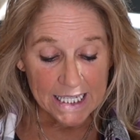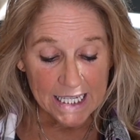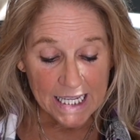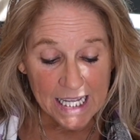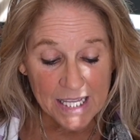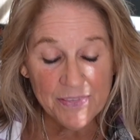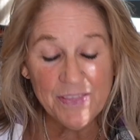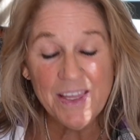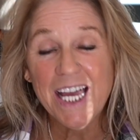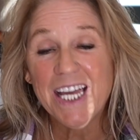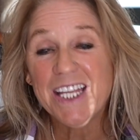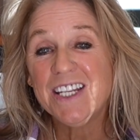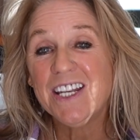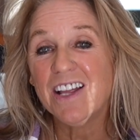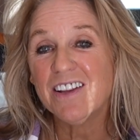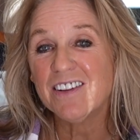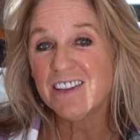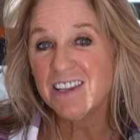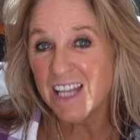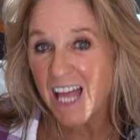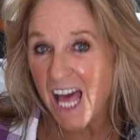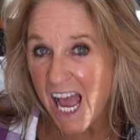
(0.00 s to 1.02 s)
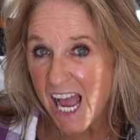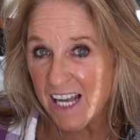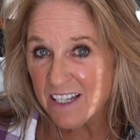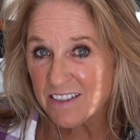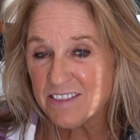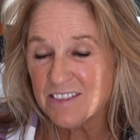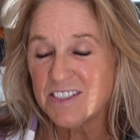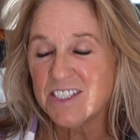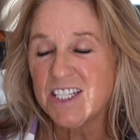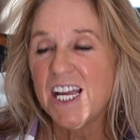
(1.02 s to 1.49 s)
And then
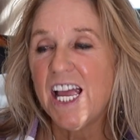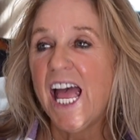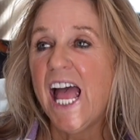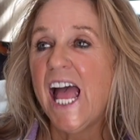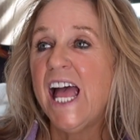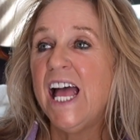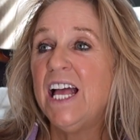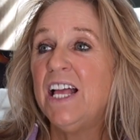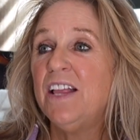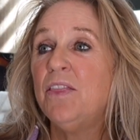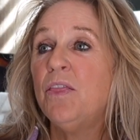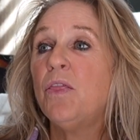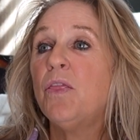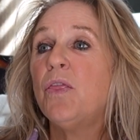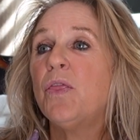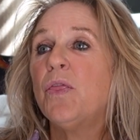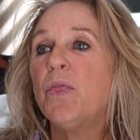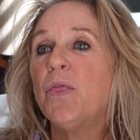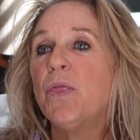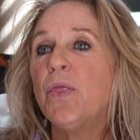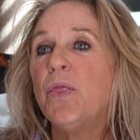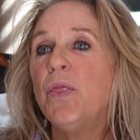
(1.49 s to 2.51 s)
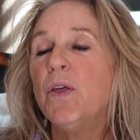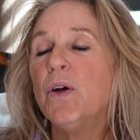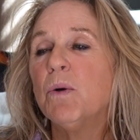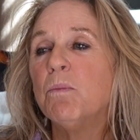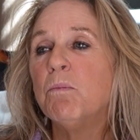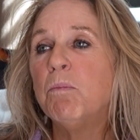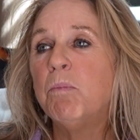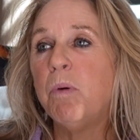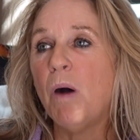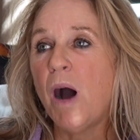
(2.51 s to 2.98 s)
last, and the
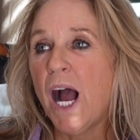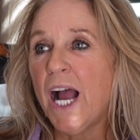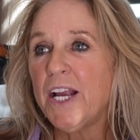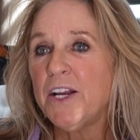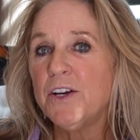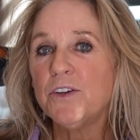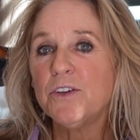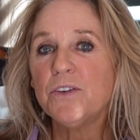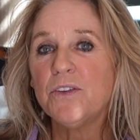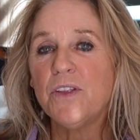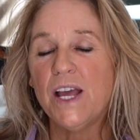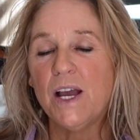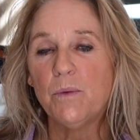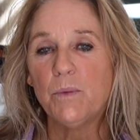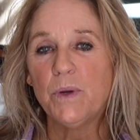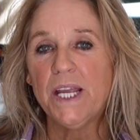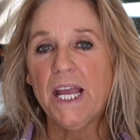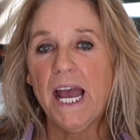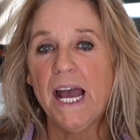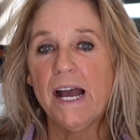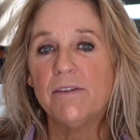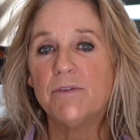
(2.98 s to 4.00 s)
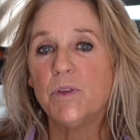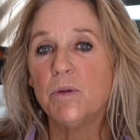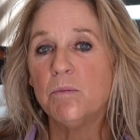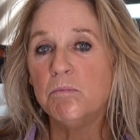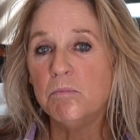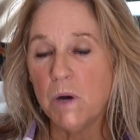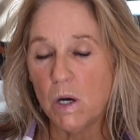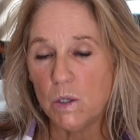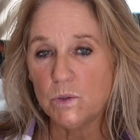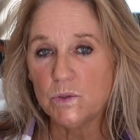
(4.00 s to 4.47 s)
buyer that we have the
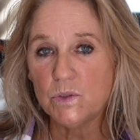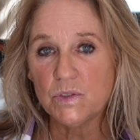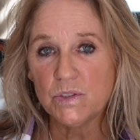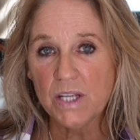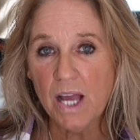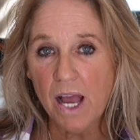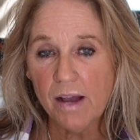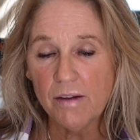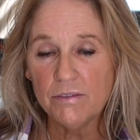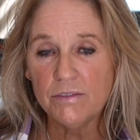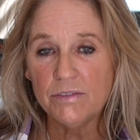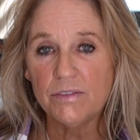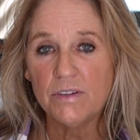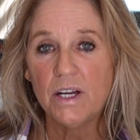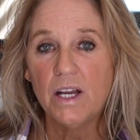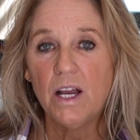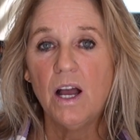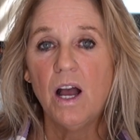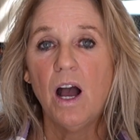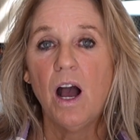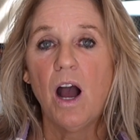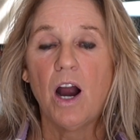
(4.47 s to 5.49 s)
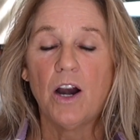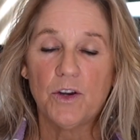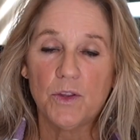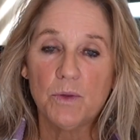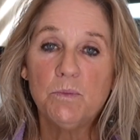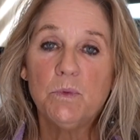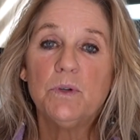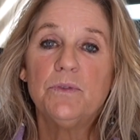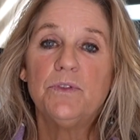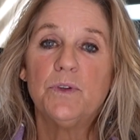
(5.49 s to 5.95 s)
most of are
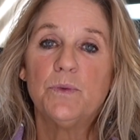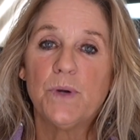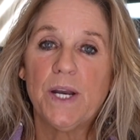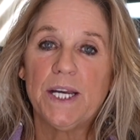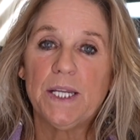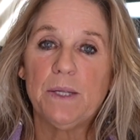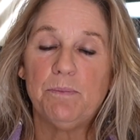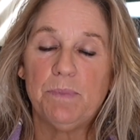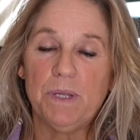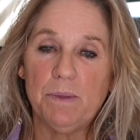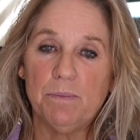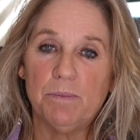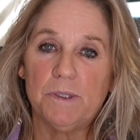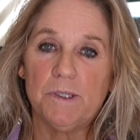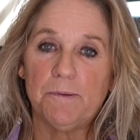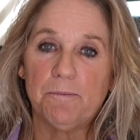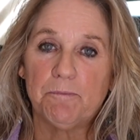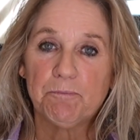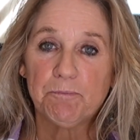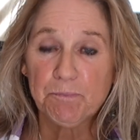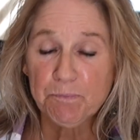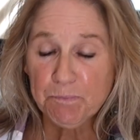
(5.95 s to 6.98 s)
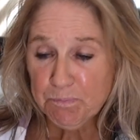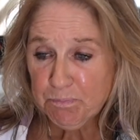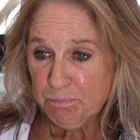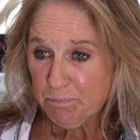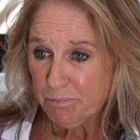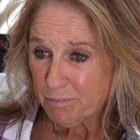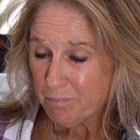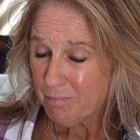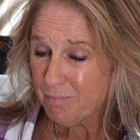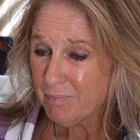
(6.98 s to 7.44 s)
the move-in ready people.
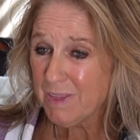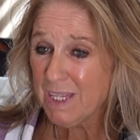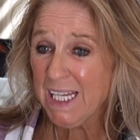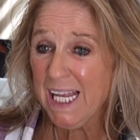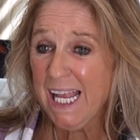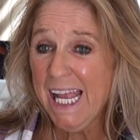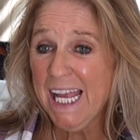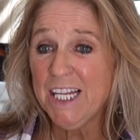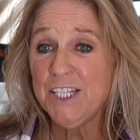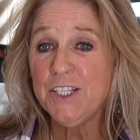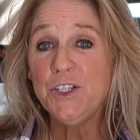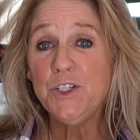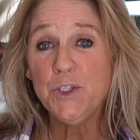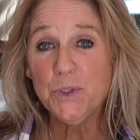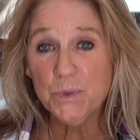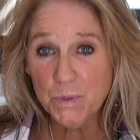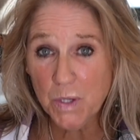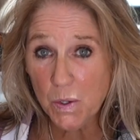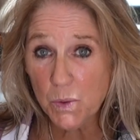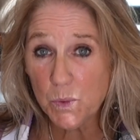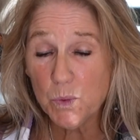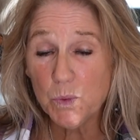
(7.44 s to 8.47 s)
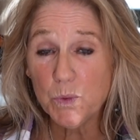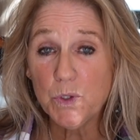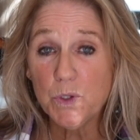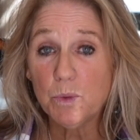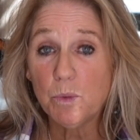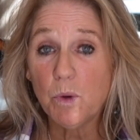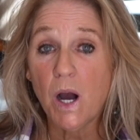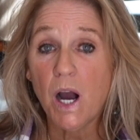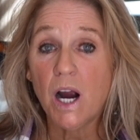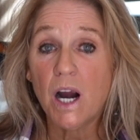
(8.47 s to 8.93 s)
And you know who
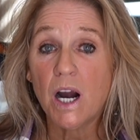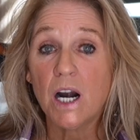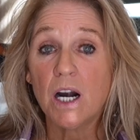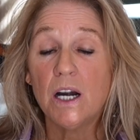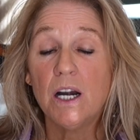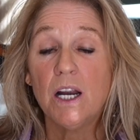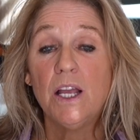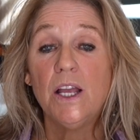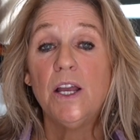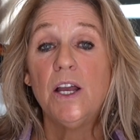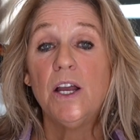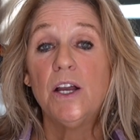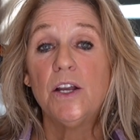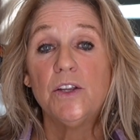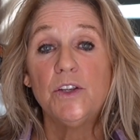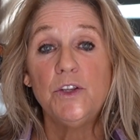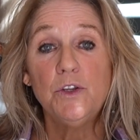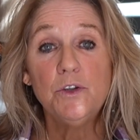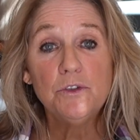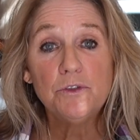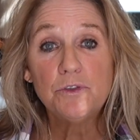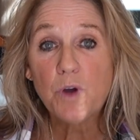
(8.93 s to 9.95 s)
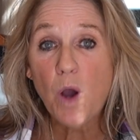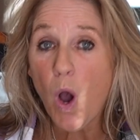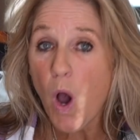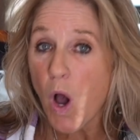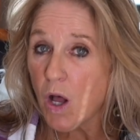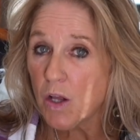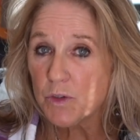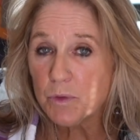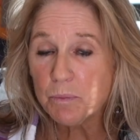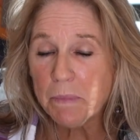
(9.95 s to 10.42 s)
you are. You've
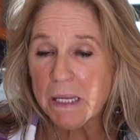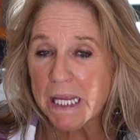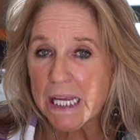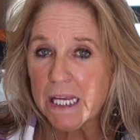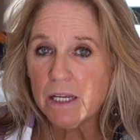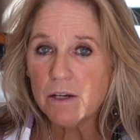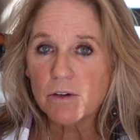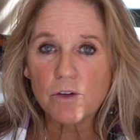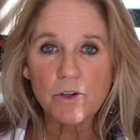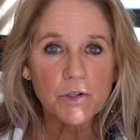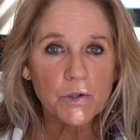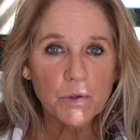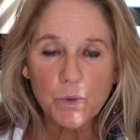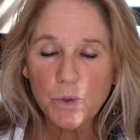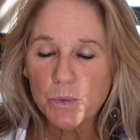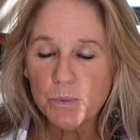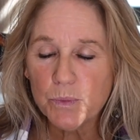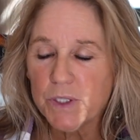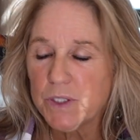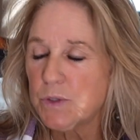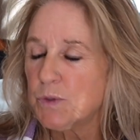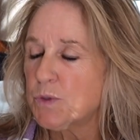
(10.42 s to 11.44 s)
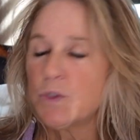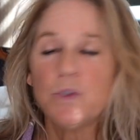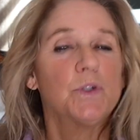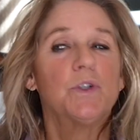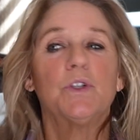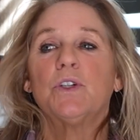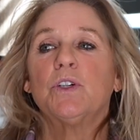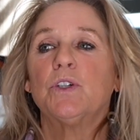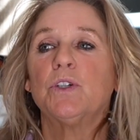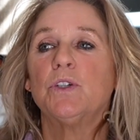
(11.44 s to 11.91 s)
called me or your
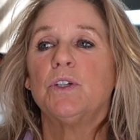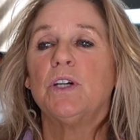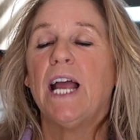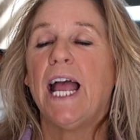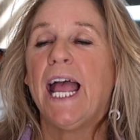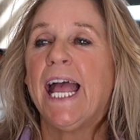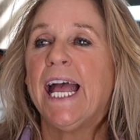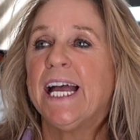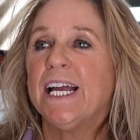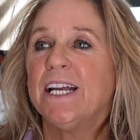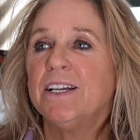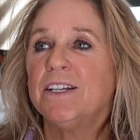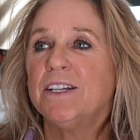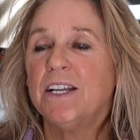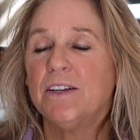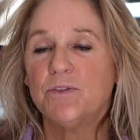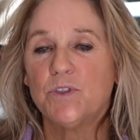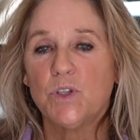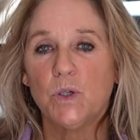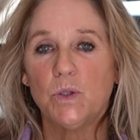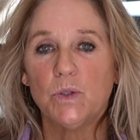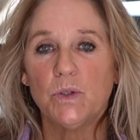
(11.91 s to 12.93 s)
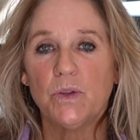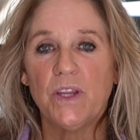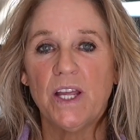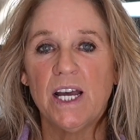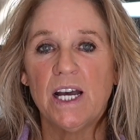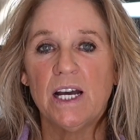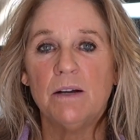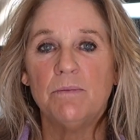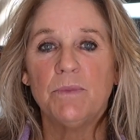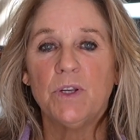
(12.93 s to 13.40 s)
realtor and have told
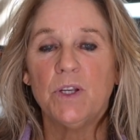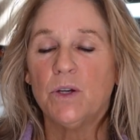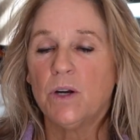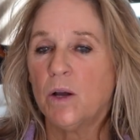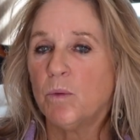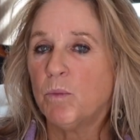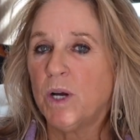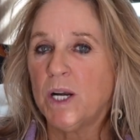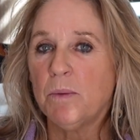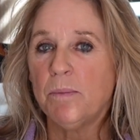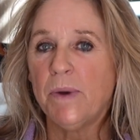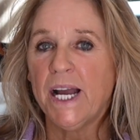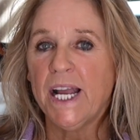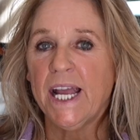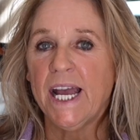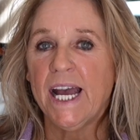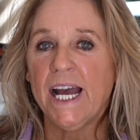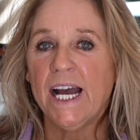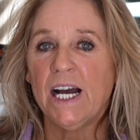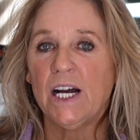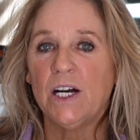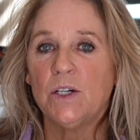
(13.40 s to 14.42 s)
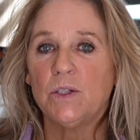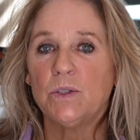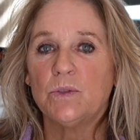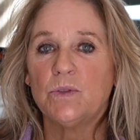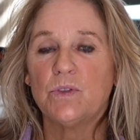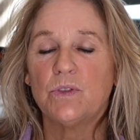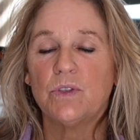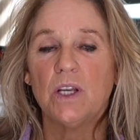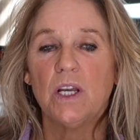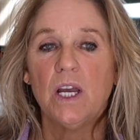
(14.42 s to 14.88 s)
them, you know, I want to buy a
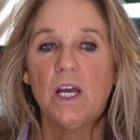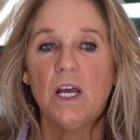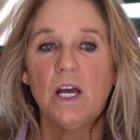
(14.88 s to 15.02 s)
house